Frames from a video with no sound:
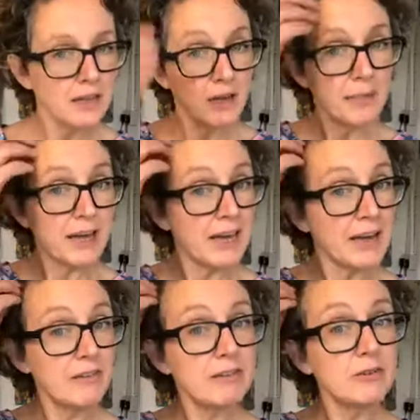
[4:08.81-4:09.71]
My
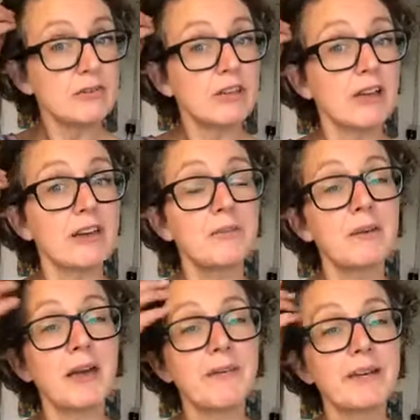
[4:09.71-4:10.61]
hair is also going to be
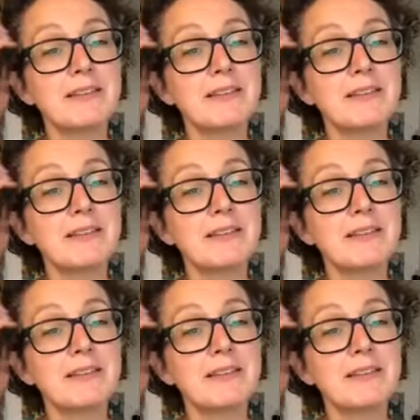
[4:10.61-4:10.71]
going